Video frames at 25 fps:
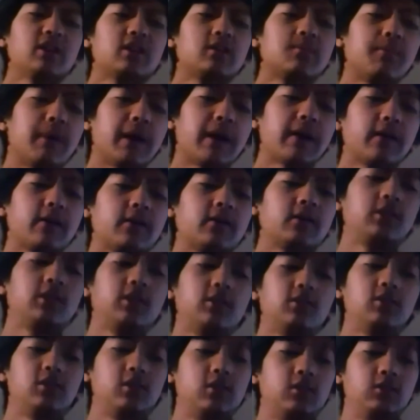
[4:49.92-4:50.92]
What
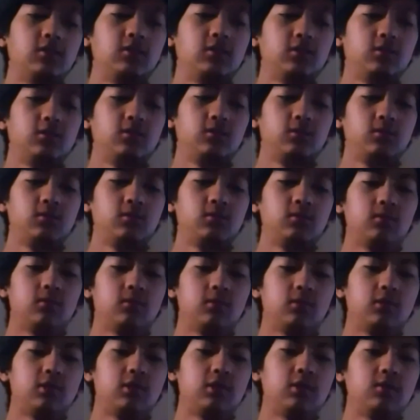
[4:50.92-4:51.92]
inspired you to
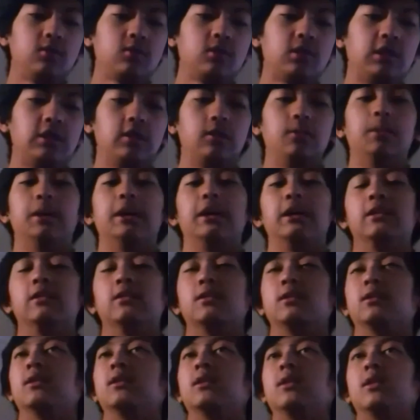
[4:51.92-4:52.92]
do
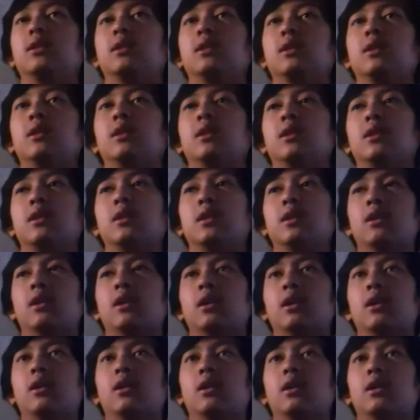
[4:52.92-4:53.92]
cubing?
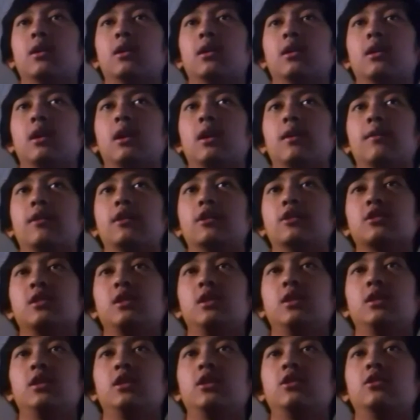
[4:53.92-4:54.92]

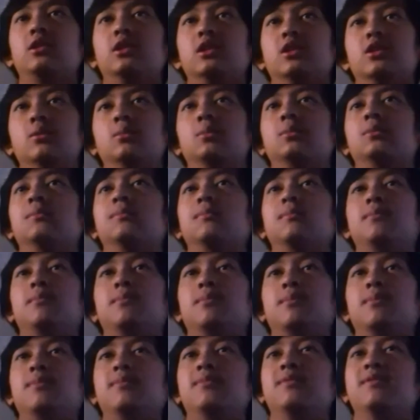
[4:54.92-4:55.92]
Obviously YouTube.
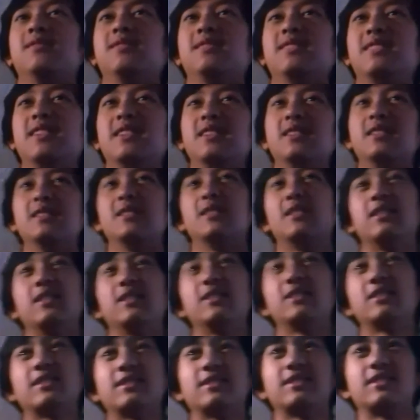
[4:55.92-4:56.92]

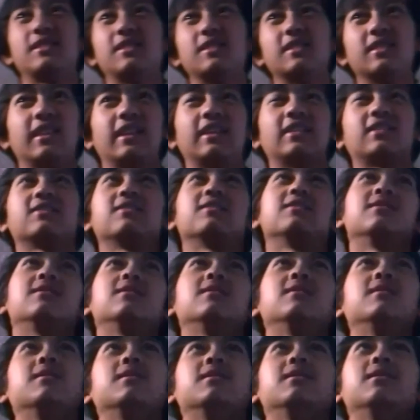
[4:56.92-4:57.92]
It's
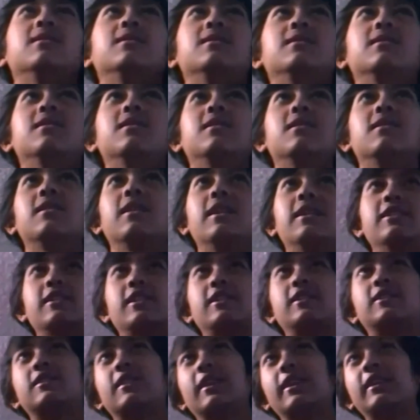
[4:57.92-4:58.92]
like,
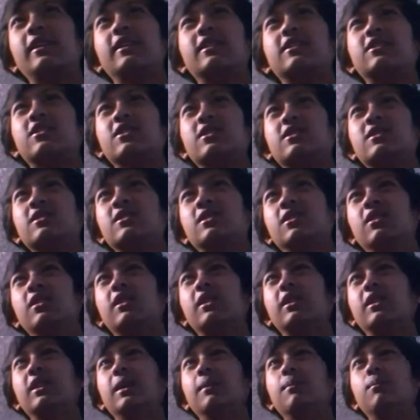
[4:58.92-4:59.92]
as I said, it's
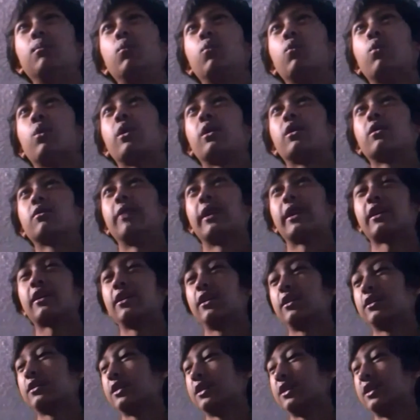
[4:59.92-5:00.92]
just looking up
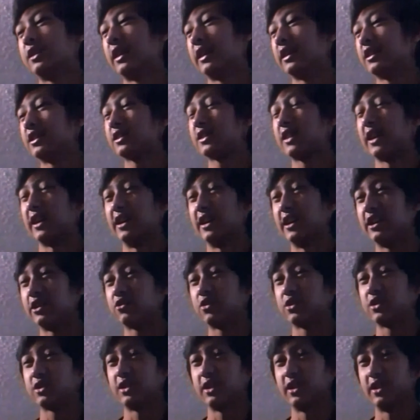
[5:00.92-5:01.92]
world records, and then I just
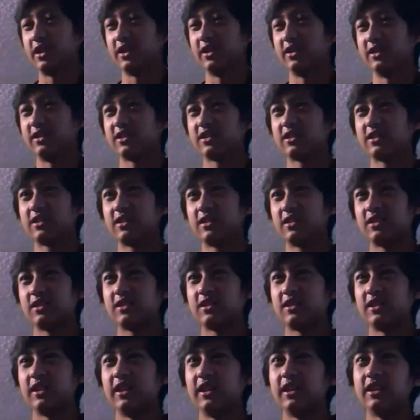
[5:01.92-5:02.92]
got interested in
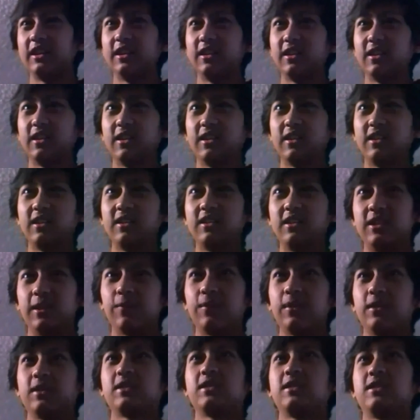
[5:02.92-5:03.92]
seeing
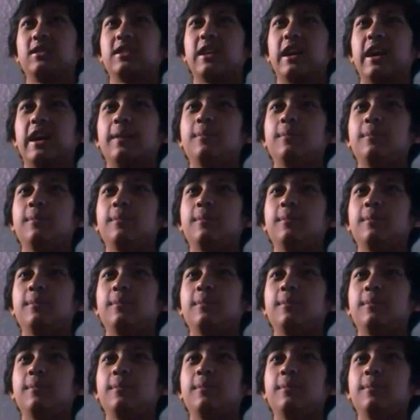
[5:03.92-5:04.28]
different